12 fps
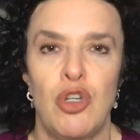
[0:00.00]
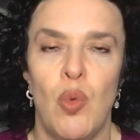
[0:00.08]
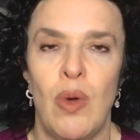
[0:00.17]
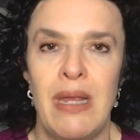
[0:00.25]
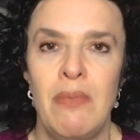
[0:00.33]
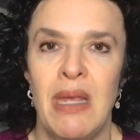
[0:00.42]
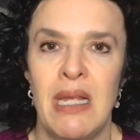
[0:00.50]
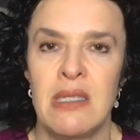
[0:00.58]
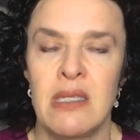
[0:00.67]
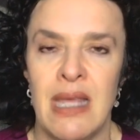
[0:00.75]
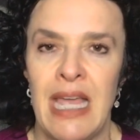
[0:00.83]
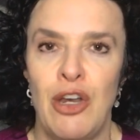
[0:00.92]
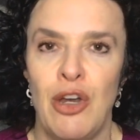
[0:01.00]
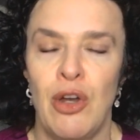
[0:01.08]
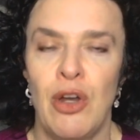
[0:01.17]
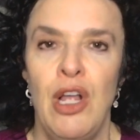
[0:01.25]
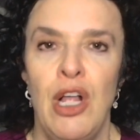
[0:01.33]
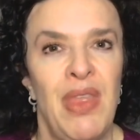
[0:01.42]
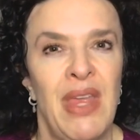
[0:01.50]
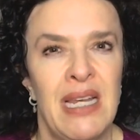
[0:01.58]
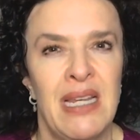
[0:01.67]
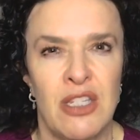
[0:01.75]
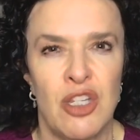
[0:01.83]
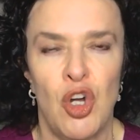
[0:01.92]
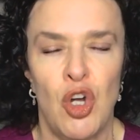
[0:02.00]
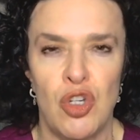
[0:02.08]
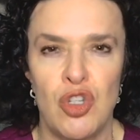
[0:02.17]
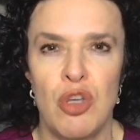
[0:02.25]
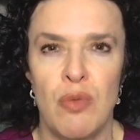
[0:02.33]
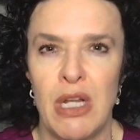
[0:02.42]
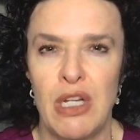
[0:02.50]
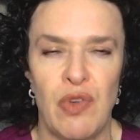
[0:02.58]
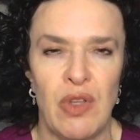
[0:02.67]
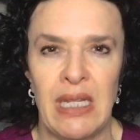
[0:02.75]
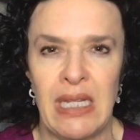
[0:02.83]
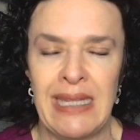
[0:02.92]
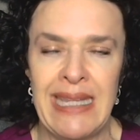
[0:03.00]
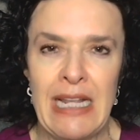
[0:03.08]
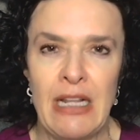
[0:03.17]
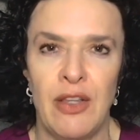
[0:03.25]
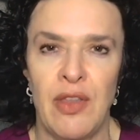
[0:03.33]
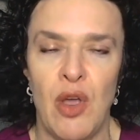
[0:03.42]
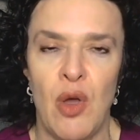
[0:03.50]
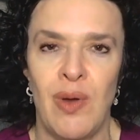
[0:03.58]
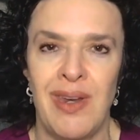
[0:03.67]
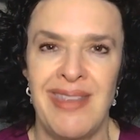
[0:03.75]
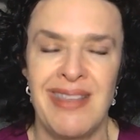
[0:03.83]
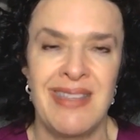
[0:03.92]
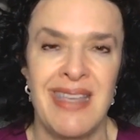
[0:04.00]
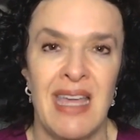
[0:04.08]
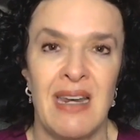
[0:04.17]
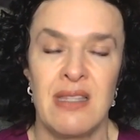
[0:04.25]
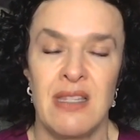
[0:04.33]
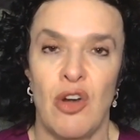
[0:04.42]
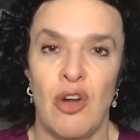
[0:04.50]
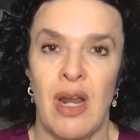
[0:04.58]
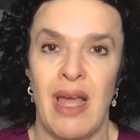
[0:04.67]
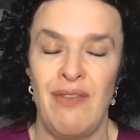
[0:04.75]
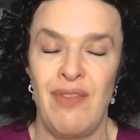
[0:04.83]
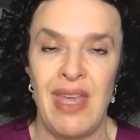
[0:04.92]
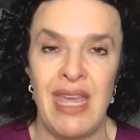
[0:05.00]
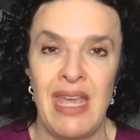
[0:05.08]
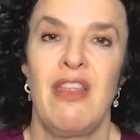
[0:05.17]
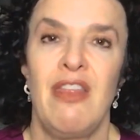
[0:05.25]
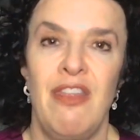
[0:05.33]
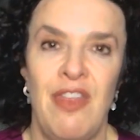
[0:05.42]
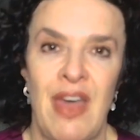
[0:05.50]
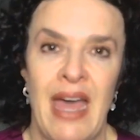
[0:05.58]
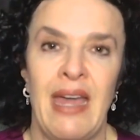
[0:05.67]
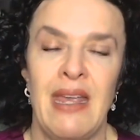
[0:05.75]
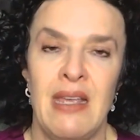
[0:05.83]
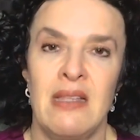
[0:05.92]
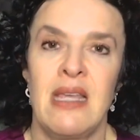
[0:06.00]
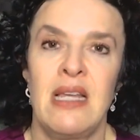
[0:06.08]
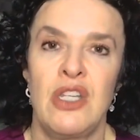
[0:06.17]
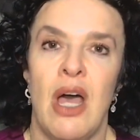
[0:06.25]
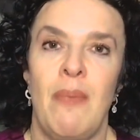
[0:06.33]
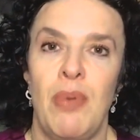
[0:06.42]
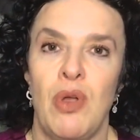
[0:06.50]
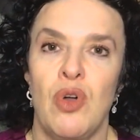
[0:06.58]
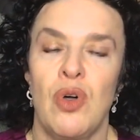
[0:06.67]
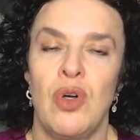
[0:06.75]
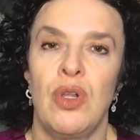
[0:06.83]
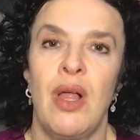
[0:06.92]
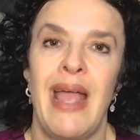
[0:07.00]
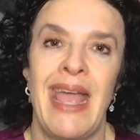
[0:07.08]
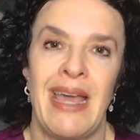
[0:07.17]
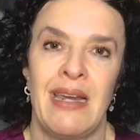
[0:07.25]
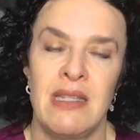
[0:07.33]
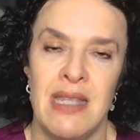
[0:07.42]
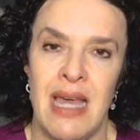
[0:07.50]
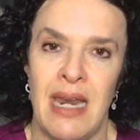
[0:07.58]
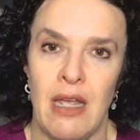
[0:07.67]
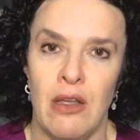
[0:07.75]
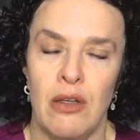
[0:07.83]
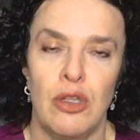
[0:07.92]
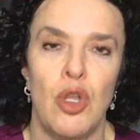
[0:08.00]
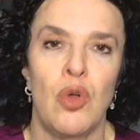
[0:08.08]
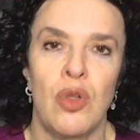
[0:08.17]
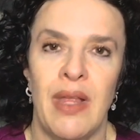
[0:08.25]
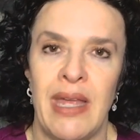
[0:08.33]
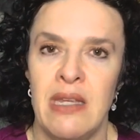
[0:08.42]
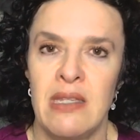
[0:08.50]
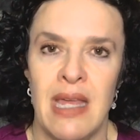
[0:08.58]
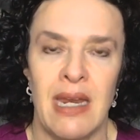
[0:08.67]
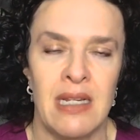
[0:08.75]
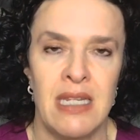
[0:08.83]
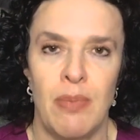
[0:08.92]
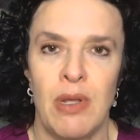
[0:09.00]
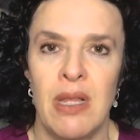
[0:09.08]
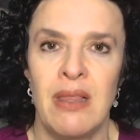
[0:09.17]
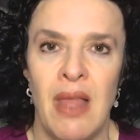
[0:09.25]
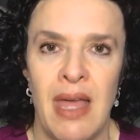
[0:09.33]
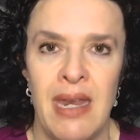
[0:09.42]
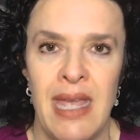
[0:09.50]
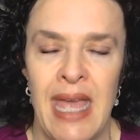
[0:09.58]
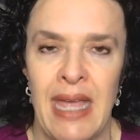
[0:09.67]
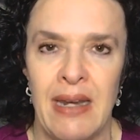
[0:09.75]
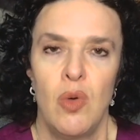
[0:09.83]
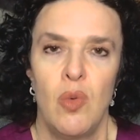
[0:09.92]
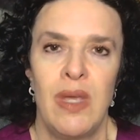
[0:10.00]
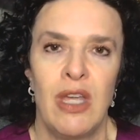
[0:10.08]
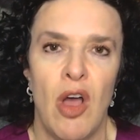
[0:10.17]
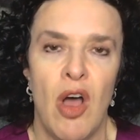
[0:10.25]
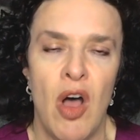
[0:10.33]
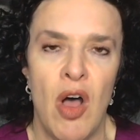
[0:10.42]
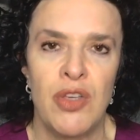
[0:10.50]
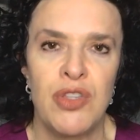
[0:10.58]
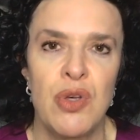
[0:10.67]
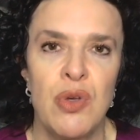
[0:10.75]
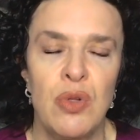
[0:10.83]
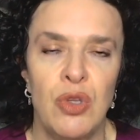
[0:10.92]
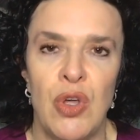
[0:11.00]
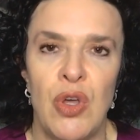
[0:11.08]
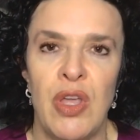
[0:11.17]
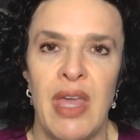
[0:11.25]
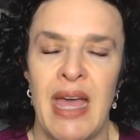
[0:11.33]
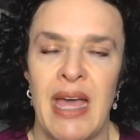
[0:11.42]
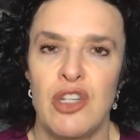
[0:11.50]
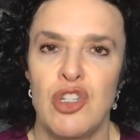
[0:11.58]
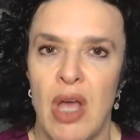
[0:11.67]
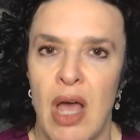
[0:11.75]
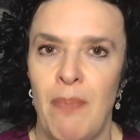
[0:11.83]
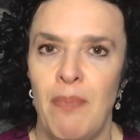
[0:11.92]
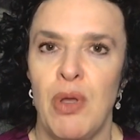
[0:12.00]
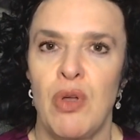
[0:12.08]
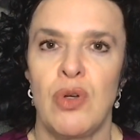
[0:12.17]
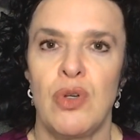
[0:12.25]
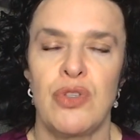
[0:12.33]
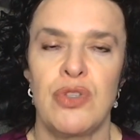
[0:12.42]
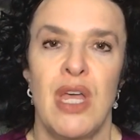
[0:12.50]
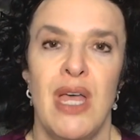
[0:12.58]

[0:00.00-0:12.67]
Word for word: twenty minutes later, then it doesn't hurt so much for the little needle to go into the skin to start an I V. That is a topical anesthetic, local anesthetic, typically lidocaine. We can also look at topicals